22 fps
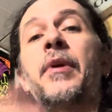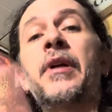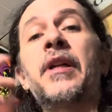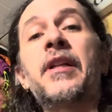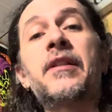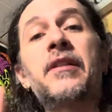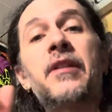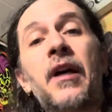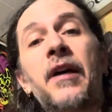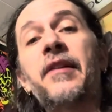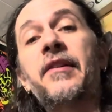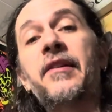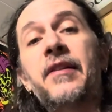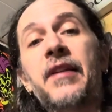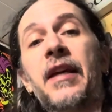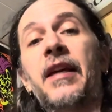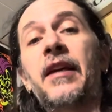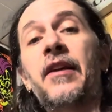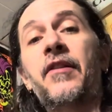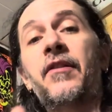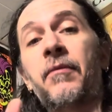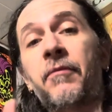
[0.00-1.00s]
it does
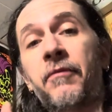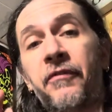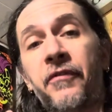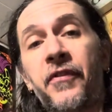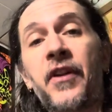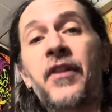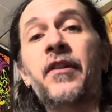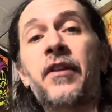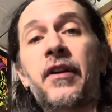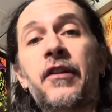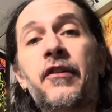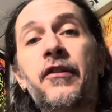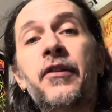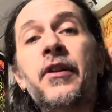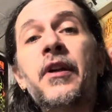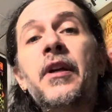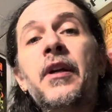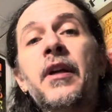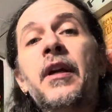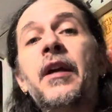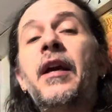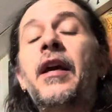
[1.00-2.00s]
take some physics,
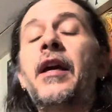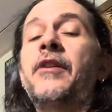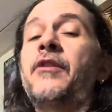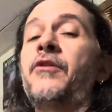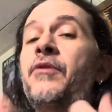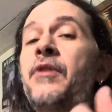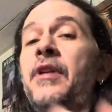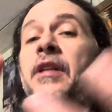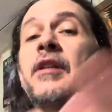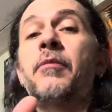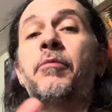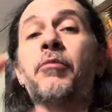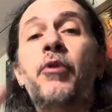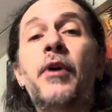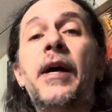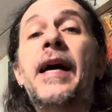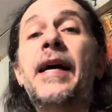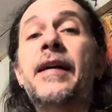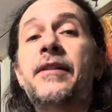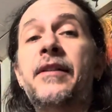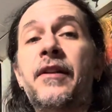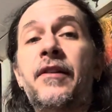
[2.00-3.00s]
and you need to
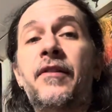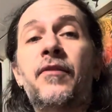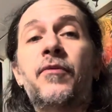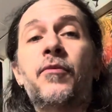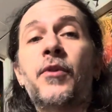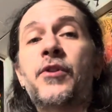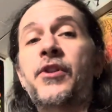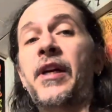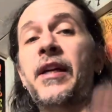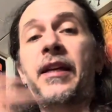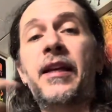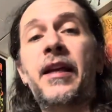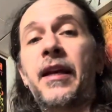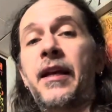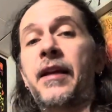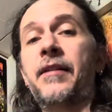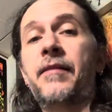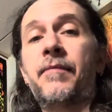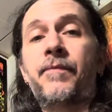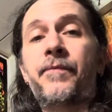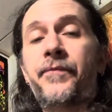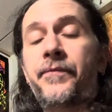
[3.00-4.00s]
practice, which I
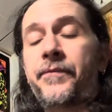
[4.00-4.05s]
can't